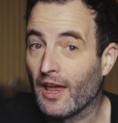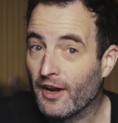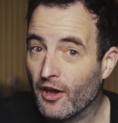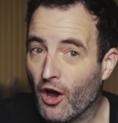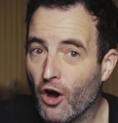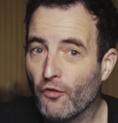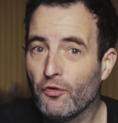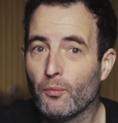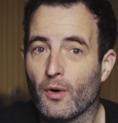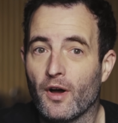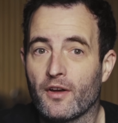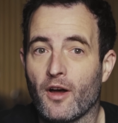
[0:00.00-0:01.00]
and I
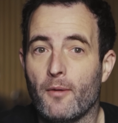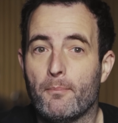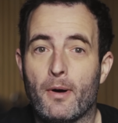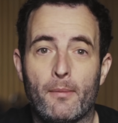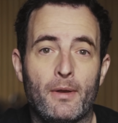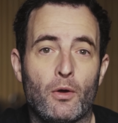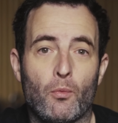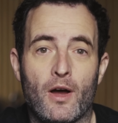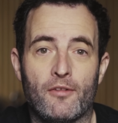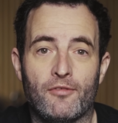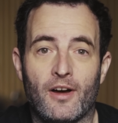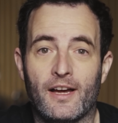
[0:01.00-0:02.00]
often work on public
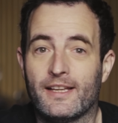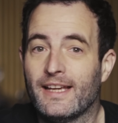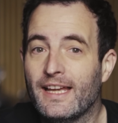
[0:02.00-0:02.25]
Wi Fi